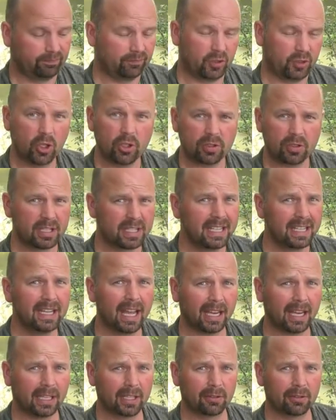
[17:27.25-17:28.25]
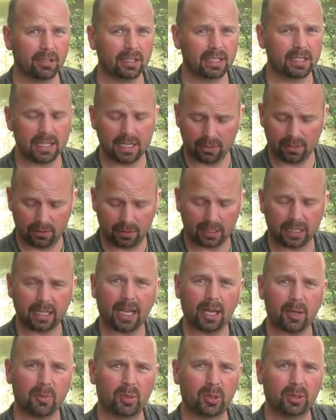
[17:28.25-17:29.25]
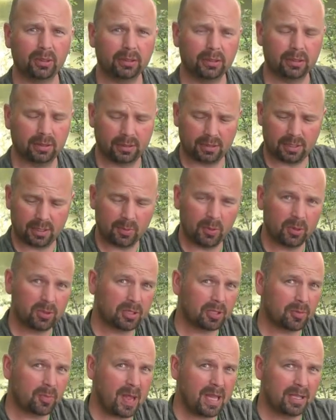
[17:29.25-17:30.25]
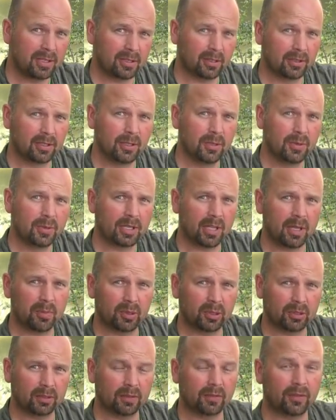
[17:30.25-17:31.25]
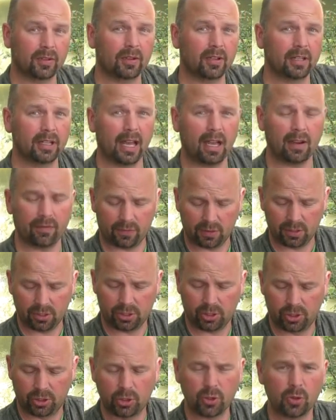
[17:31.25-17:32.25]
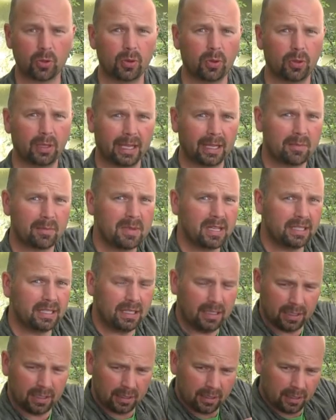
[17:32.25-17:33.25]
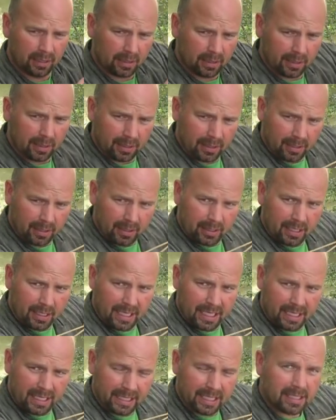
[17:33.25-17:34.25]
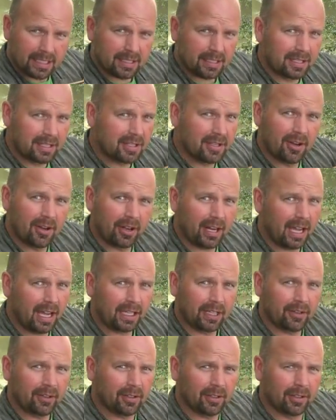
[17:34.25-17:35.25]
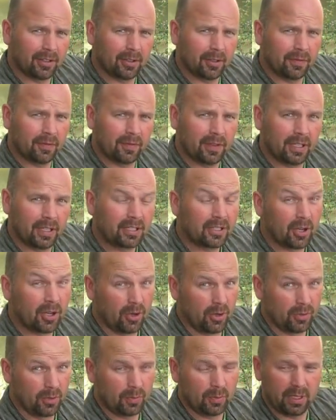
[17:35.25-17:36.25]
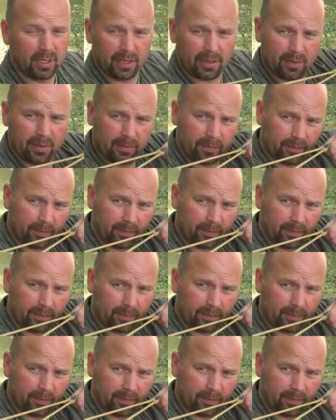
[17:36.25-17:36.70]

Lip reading: Just as inaccurate as any other catapult. I suppose it depends on the user, but for an average Joe like me, this is not accurate enough to hunt with.